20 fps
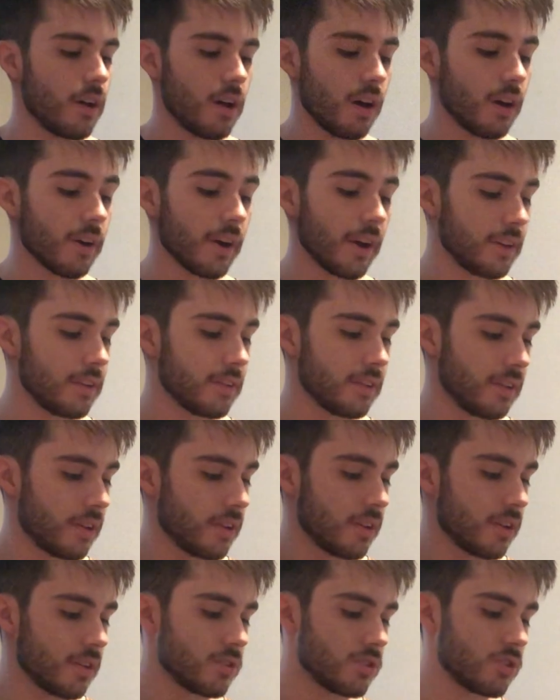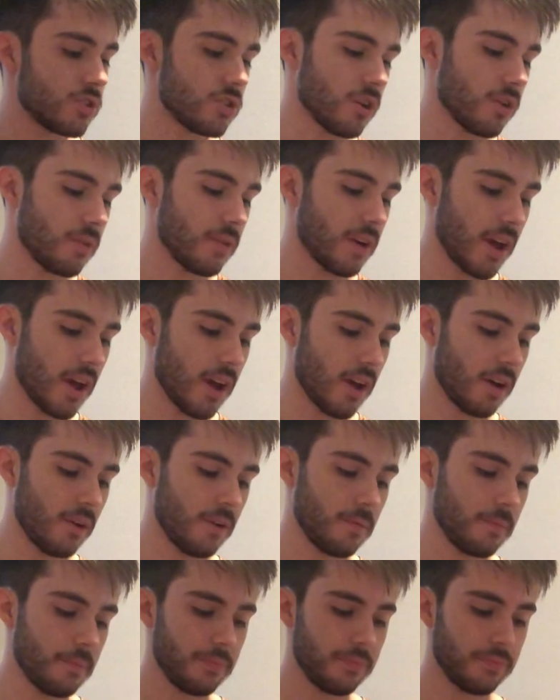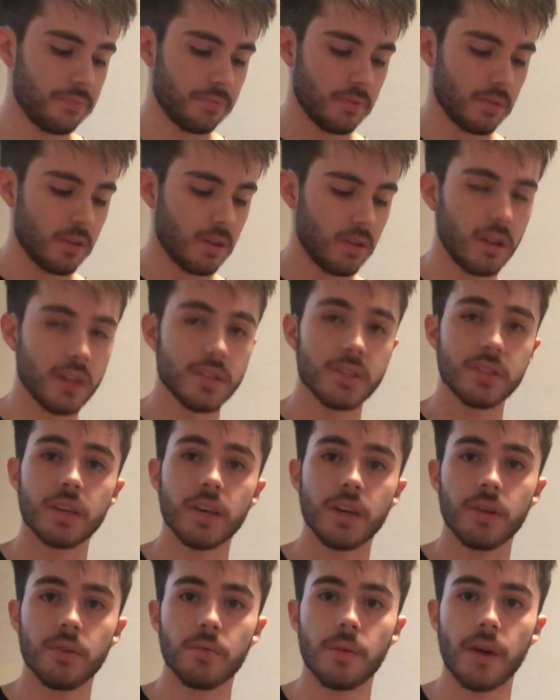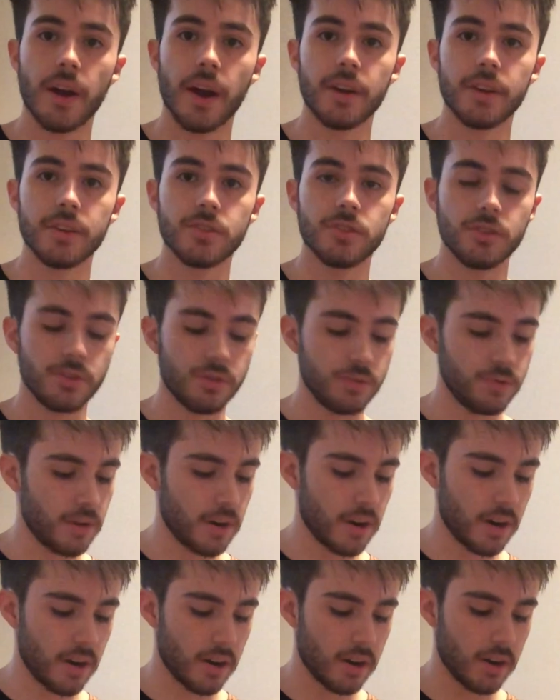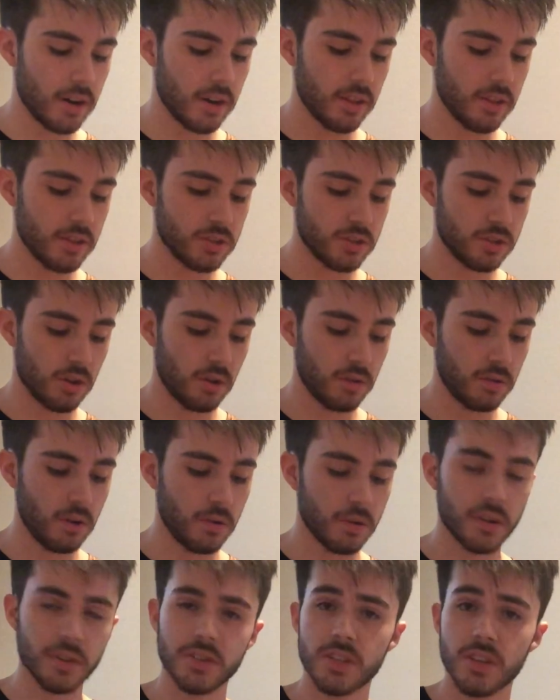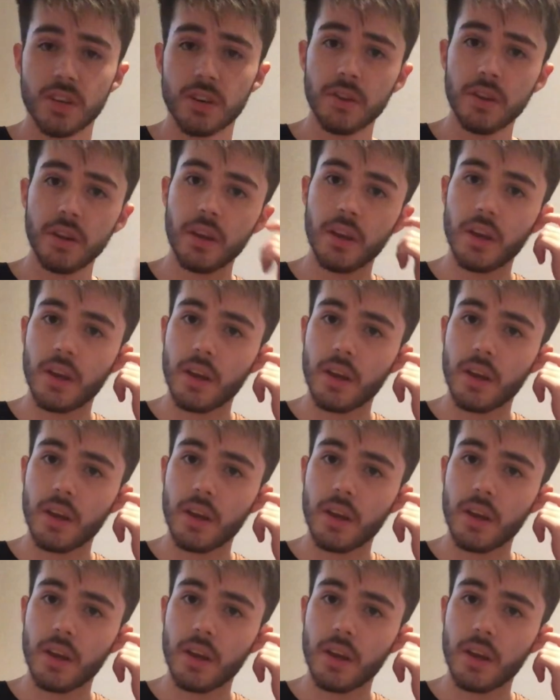Alright, so now let's get right into the solo, considering